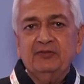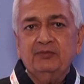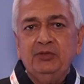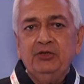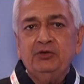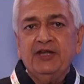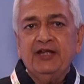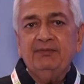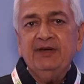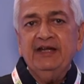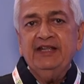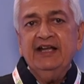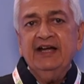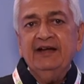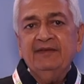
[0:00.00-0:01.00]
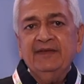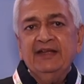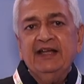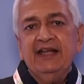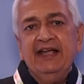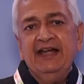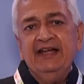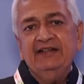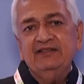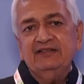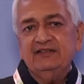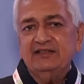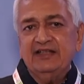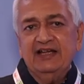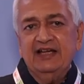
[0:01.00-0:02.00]
Blue Tech Media, and
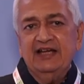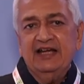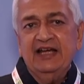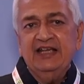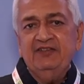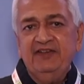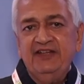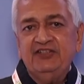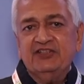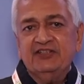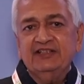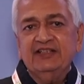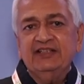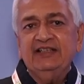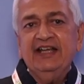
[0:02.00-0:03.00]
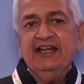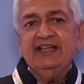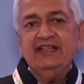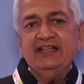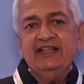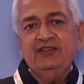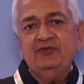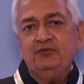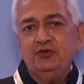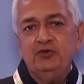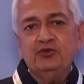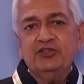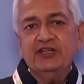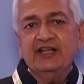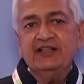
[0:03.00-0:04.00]
I wish that in
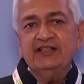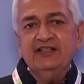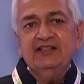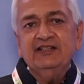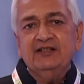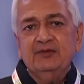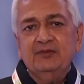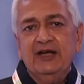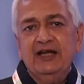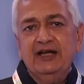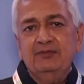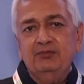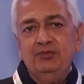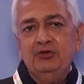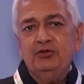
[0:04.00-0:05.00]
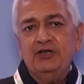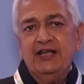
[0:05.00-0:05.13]
future Blue